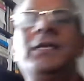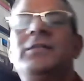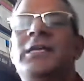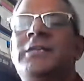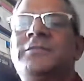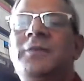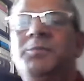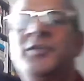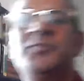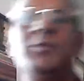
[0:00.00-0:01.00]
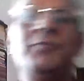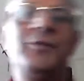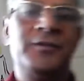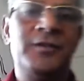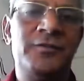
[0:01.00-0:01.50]
there is some press briefing or
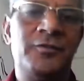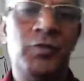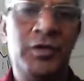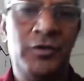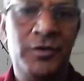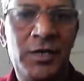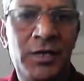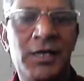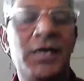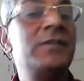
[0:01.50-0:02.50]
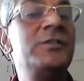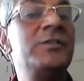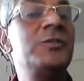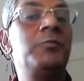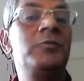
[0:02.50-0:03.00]
the other going on. And these
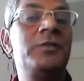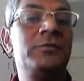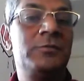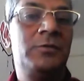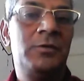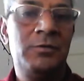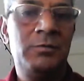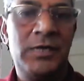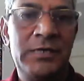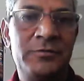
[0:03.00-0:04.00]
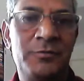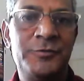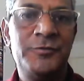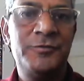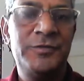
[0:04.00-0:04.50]
people, these IAS
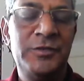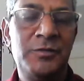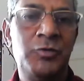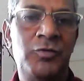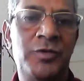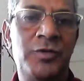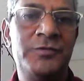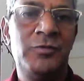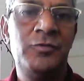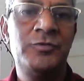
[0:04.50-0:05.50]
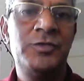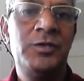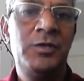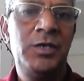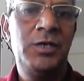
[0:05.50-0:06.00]
officers, senior bureaucrats, and all those,
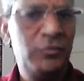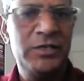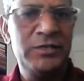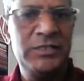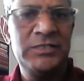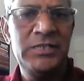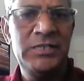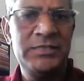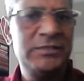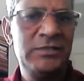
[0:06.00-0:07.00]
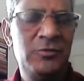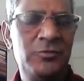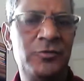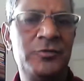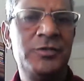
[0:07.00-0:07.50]
including DG, IEG, and all
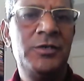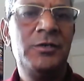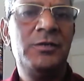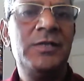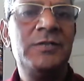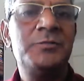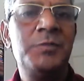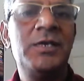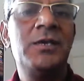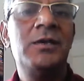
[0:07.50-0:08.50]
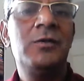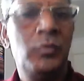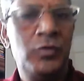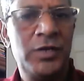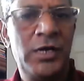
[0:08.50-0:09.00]
those, they speak
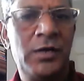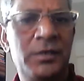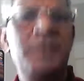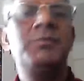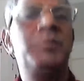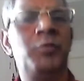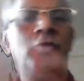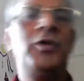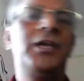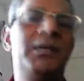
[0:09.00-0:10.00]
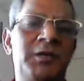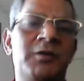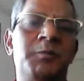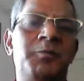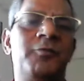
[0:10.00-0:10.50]
Odia. It may be broken, it may not be
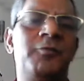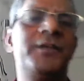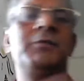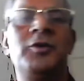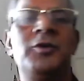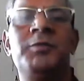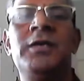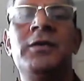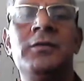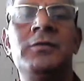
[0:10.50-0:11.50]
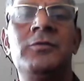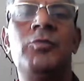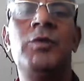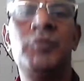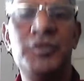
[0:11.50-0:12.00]
perfect, it may not be the way
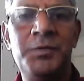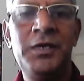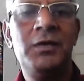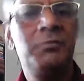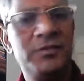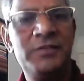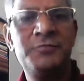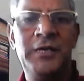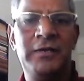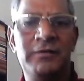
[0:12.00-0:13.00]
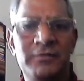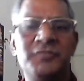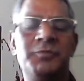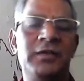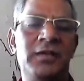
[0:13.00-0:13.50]
we speak, but that's fine. That's
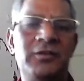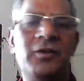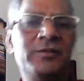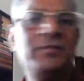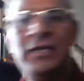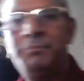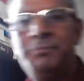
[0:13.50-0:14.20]
fine. As long as they